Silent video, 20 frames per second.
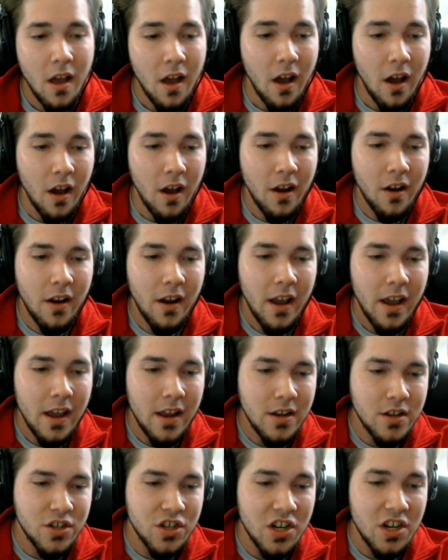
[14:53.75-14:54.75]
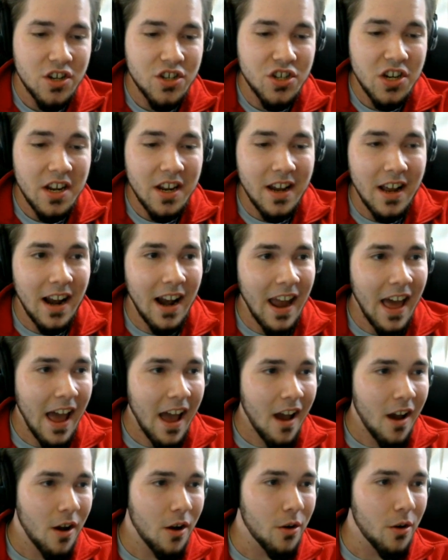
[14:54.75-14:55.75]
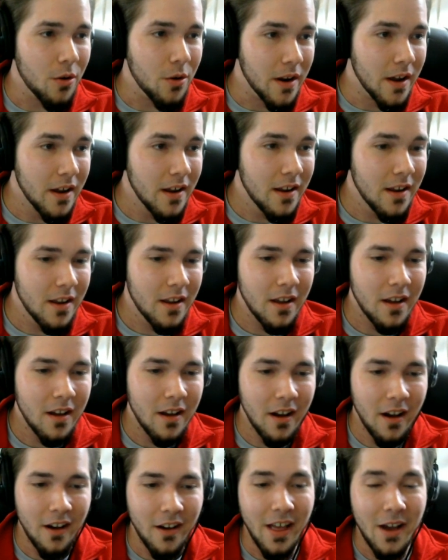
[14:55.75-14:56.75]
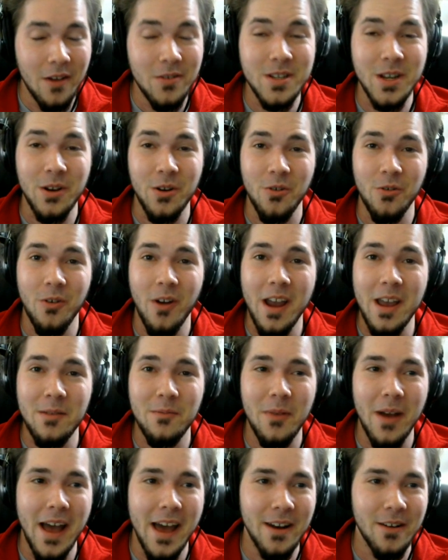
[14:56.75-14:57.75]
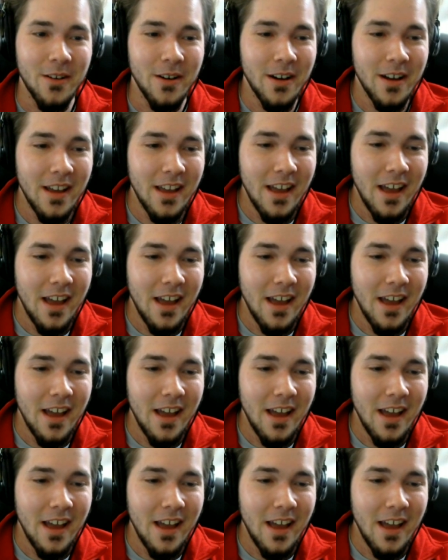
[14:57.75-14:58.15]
Alright, GG Cloud. Oh, that was a great battle.